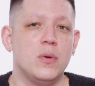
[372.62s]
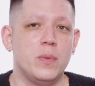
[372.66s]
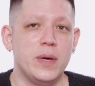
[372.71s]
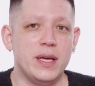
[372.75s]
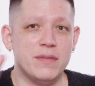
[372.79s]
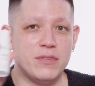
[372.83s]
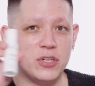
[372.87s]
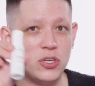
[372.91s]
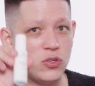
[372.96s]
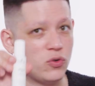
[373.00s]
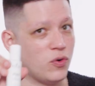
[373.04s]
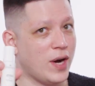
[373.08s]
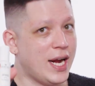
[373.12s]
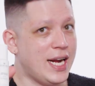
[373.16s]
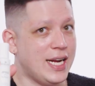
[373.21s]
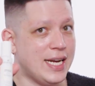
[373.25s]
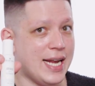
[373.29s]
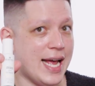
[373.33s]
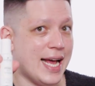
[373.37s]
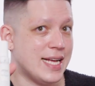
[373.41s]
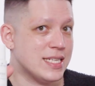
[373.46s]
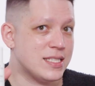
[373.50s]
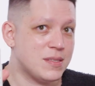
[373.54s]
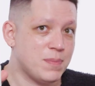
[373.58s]
We have a
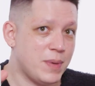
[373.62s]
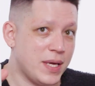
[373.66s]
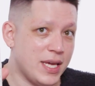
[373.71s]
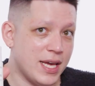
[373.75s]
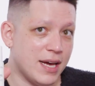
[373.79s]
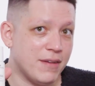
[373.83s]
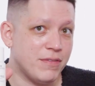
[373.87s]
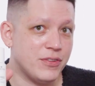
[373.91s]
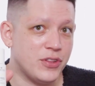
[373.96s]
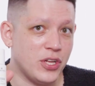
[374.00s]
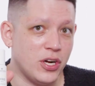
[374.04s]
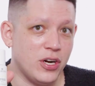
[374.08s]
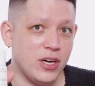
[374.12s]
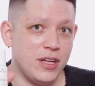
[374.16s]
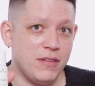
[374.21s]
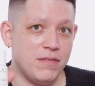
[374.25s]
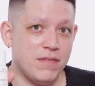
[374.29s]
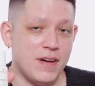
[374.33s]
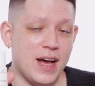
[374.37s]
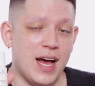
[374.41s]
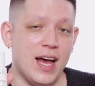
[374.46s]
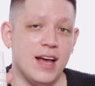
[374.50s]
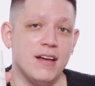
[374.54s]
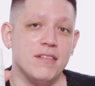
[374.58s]
great SPF
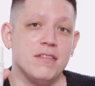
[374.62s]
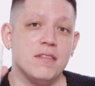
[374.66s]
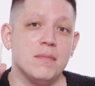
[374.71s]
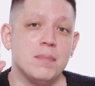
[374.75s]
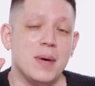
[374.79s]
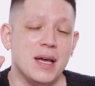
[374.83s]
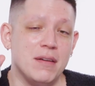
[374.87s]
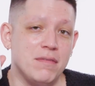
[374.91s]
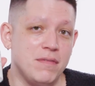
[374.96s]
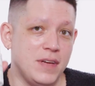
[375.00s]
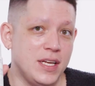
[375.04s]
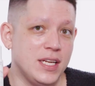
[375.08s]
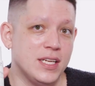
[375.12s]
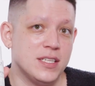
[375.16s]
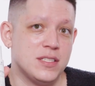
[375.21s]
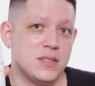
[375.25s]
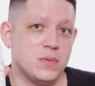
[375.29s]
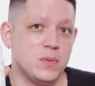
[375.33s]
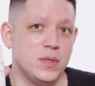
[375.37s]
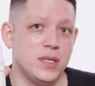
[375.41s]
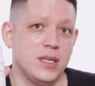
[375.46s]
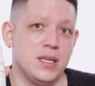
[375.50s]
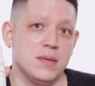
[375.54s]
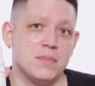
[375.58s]
35 by
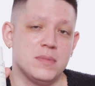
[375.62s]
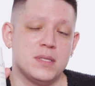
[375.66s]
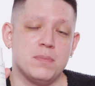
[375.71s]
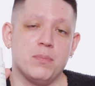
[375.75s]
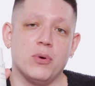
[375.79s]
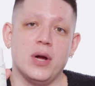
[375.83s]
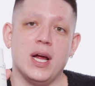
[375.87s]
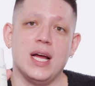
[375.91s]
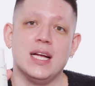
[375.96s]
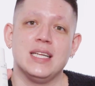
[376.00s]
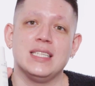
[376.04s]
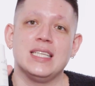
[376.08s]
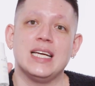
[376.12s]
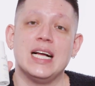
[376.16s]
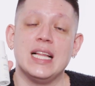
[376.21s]
Venus Williams brand